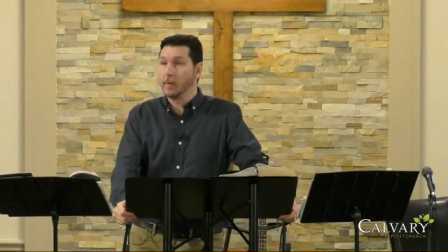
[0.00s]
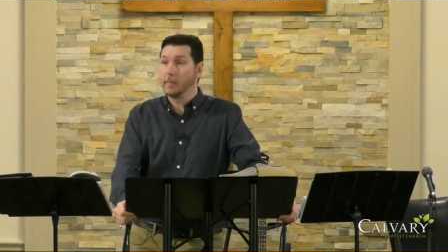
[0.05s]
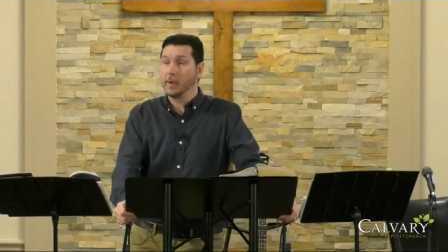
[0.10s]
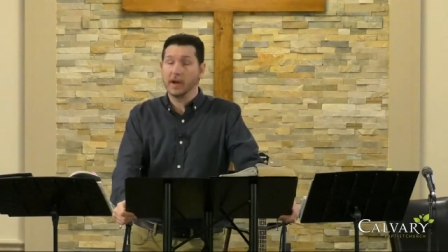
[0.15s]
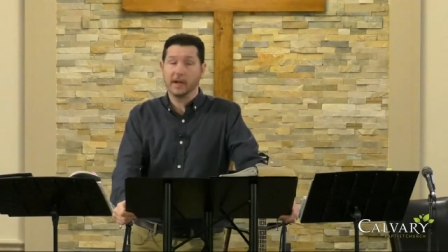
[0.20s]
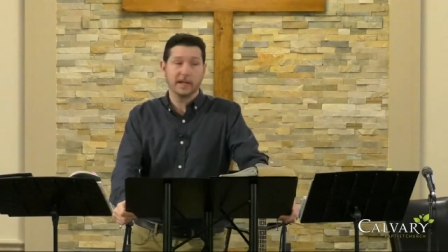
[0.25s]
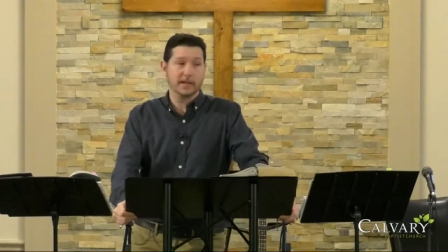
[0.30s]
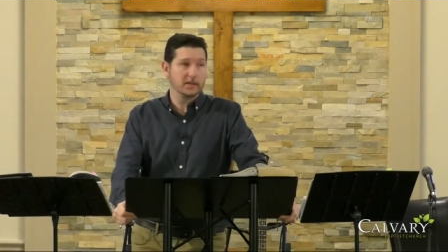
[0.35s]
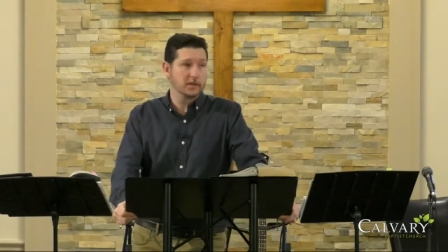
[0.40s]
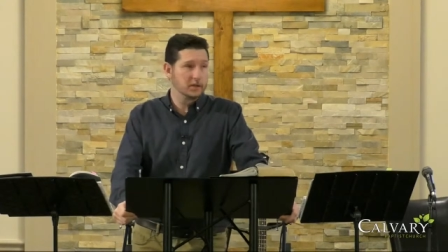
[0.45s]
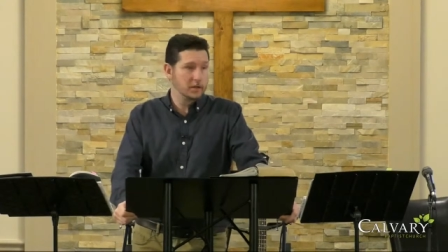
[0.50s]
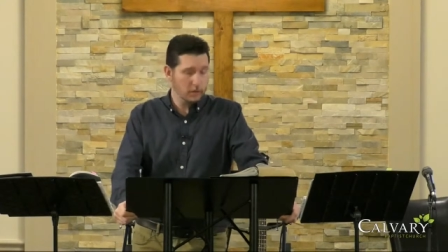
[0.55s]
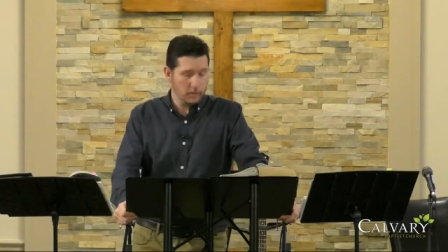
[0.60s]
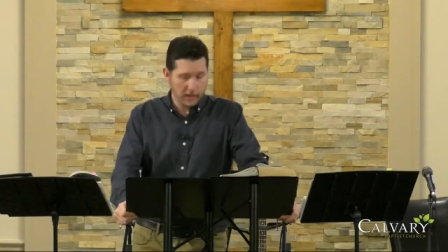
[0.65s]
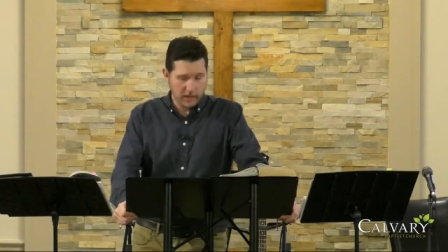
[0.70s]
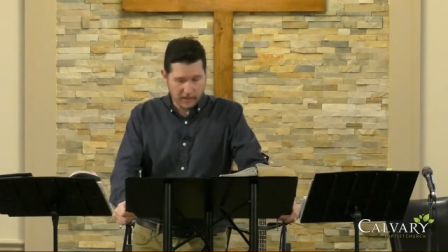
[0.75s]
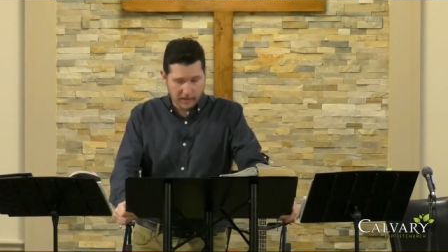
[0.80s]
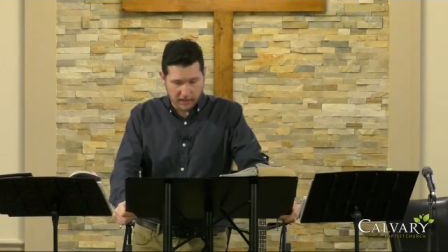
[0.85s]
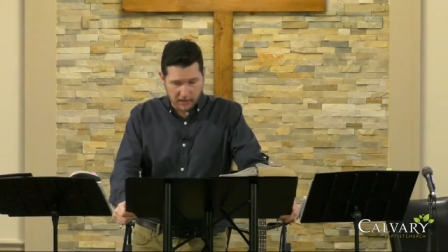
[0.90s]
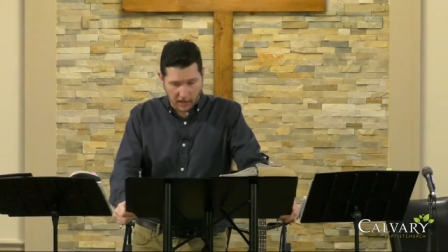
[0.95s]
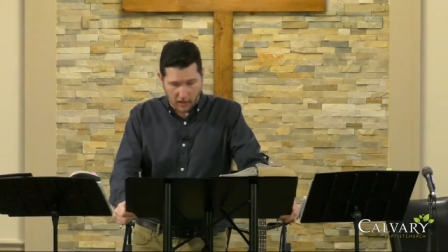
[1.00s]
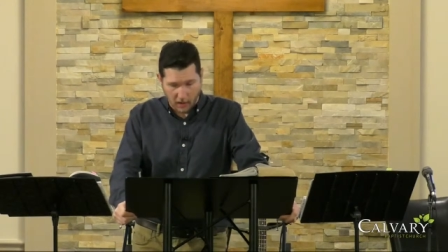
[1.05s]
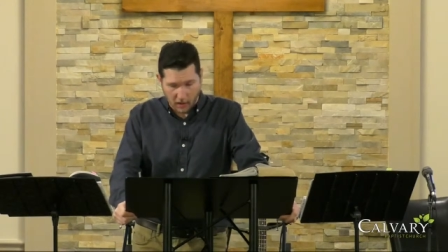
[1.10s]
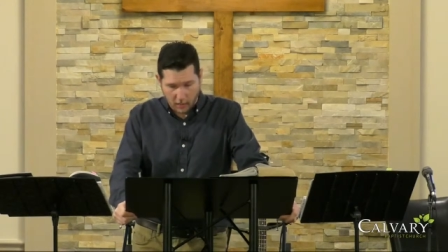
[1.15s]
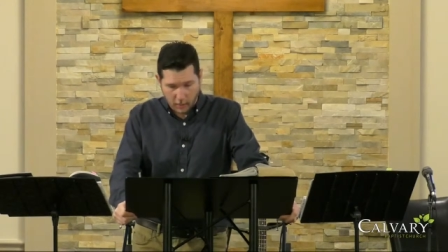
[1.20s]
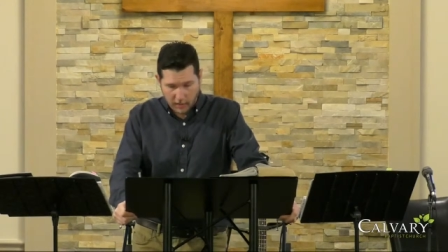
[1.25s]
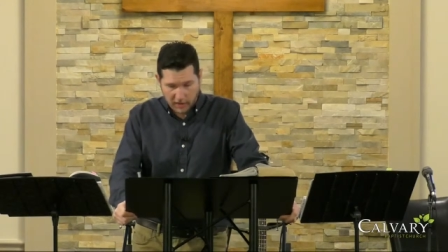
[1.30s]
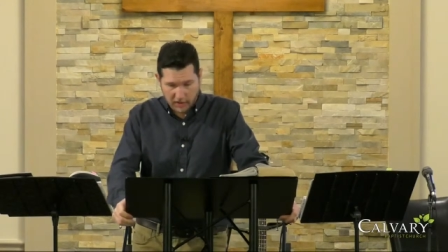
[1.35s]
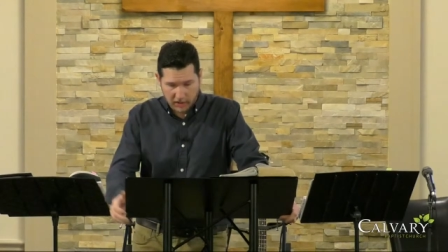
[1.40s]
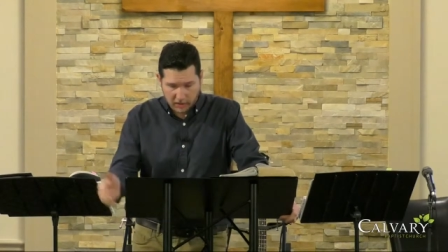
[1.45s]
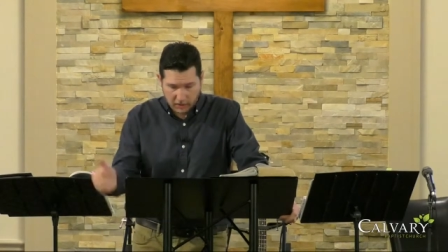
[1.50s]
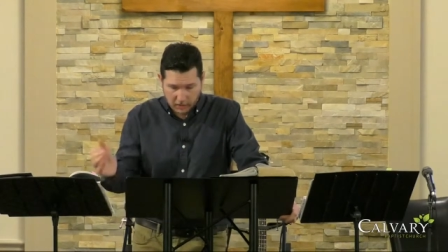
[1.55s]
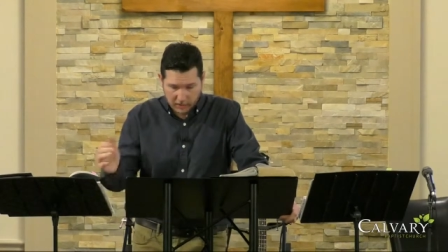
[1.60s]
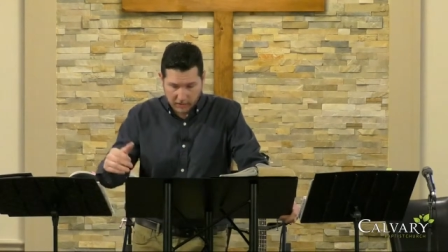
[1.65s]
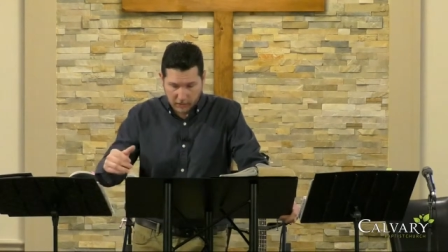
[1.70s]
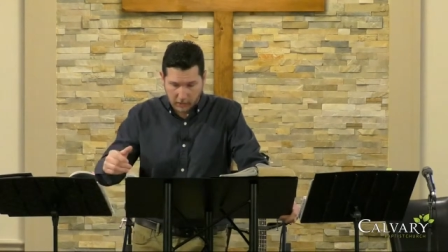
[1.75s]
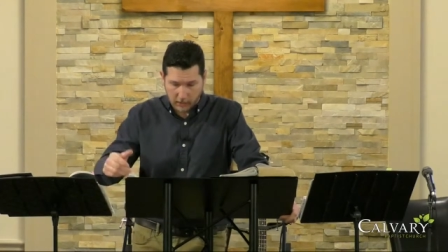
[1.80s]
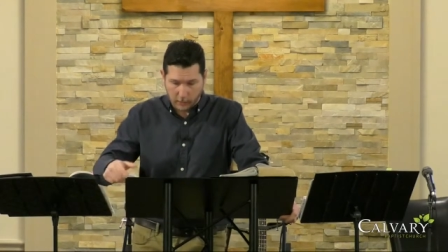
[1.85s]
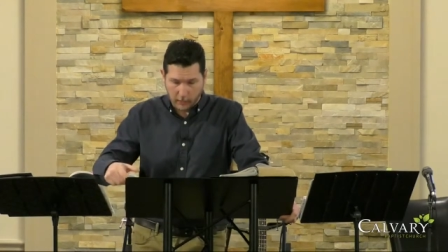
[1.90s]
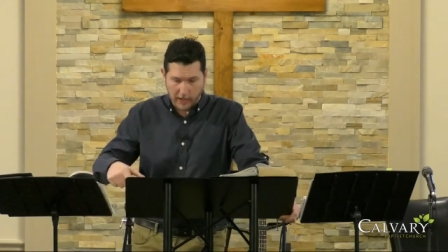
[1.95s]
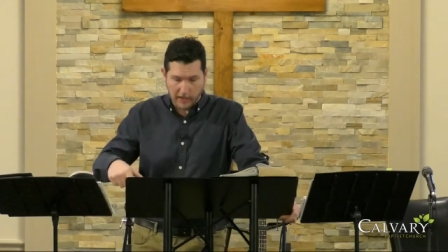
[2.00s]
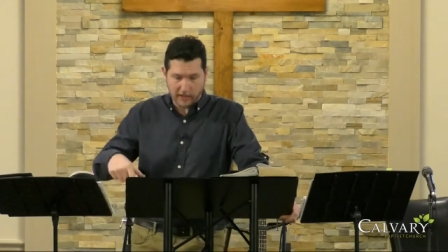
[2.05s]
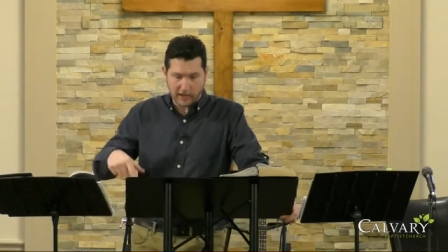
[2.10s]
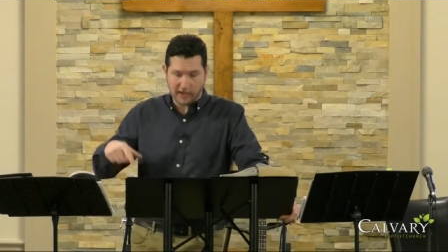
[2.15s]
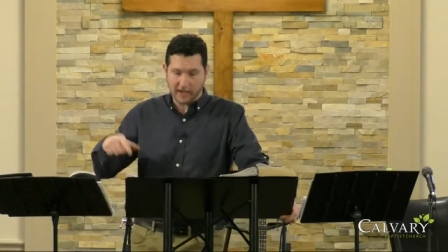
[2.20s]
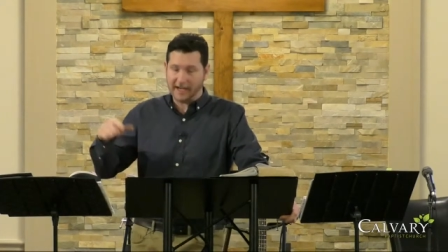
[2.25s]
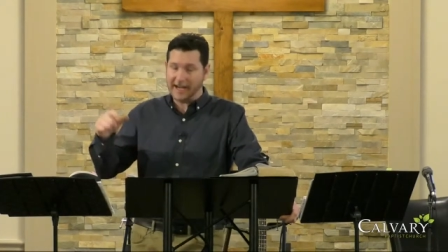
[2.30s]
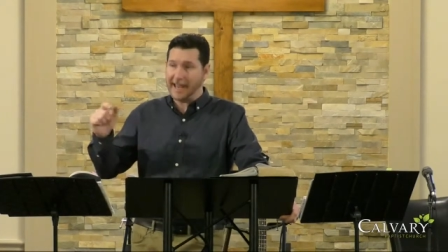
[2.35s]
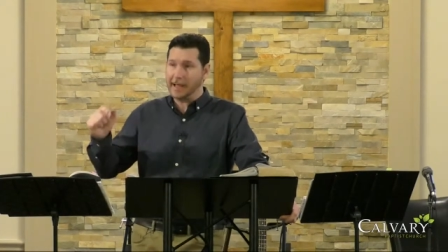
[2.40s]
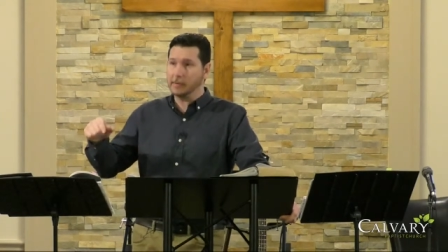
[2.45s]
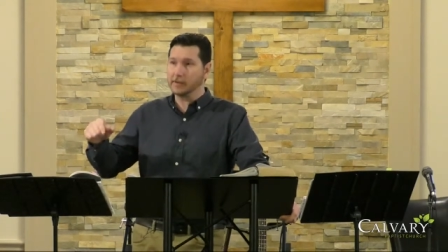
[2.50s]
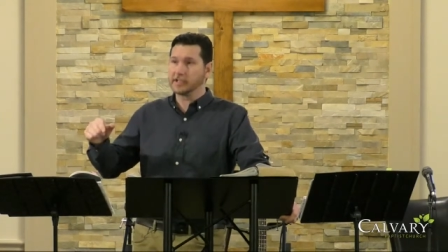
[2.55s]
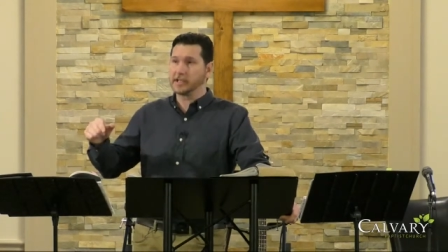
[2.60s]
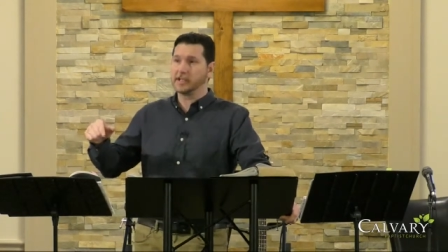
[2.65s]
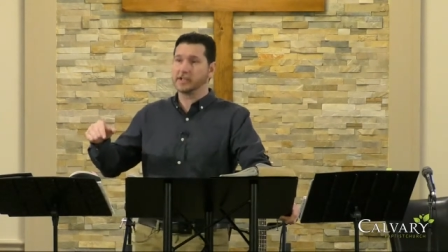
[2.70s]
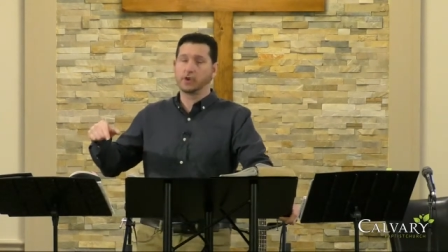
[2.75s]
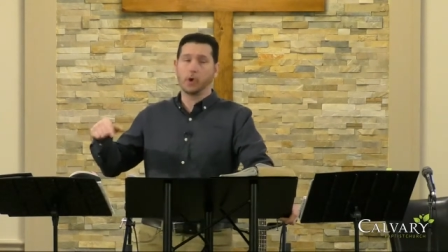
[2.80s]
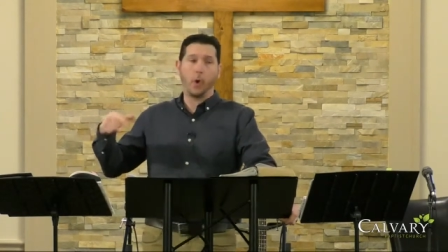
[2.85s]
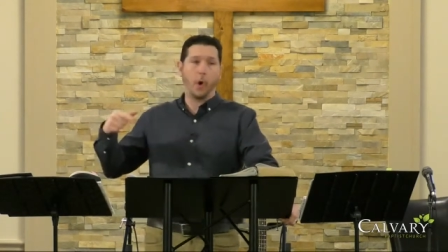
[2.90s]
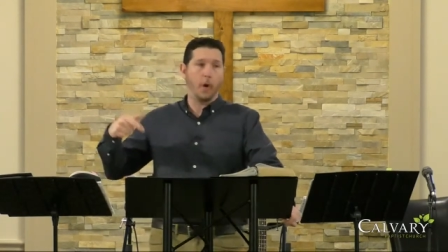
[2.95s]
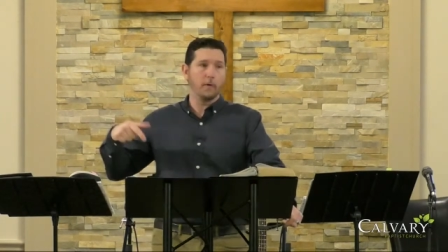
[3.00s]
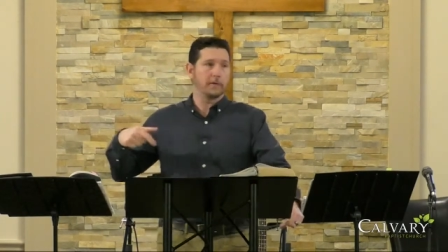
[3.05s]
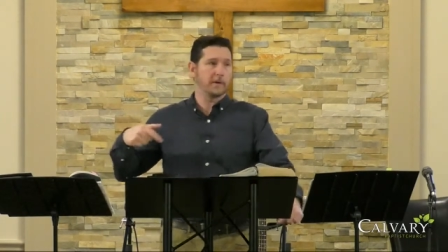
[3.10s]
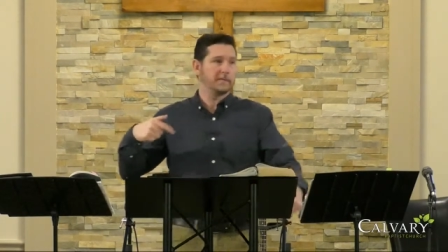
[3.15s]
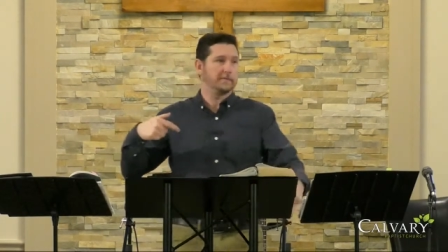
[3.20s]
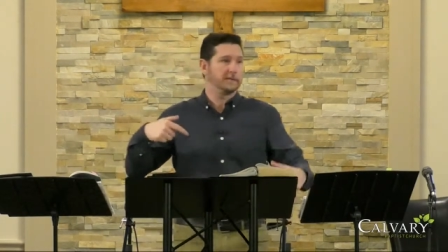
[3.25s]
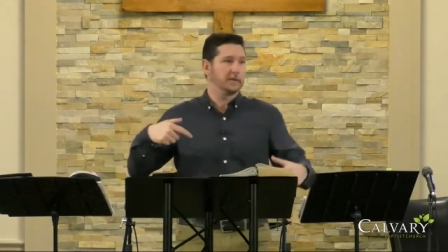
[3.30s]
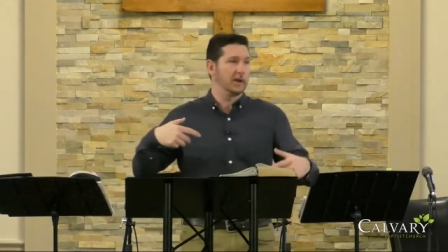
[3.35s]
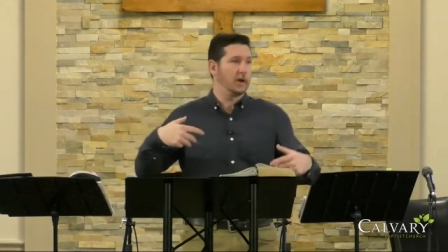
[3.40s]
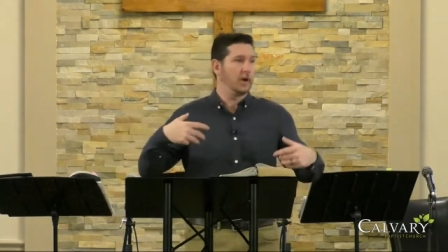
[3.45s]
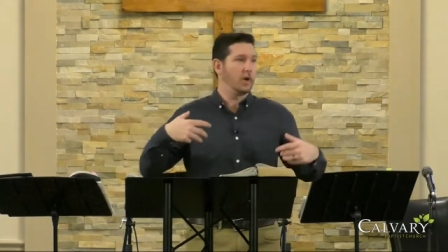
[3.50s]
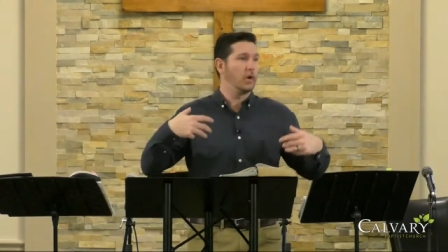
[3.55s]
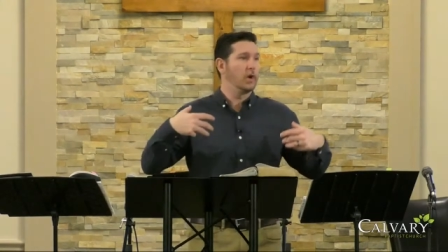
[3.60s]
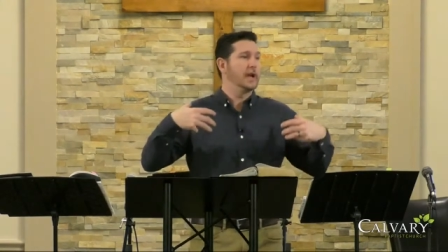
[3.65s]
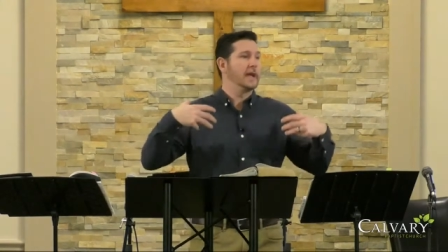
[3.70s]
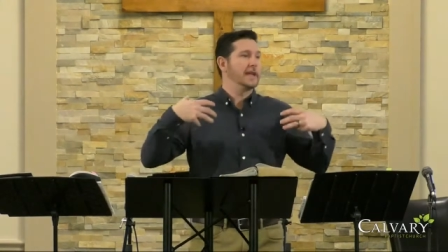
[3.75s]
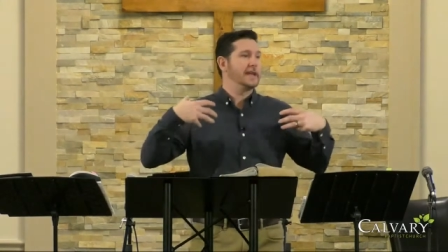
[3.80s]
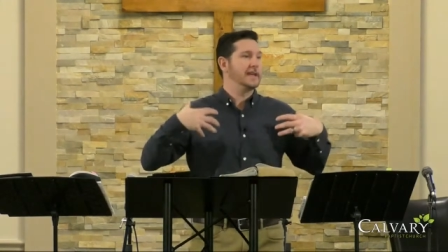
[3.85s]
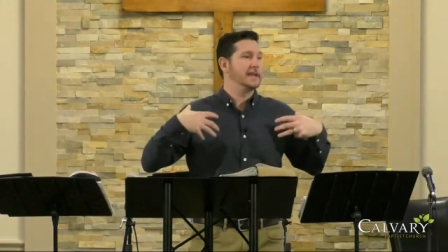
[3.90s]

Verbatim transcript: but in doing so, we should do so in a way that enables us to overflow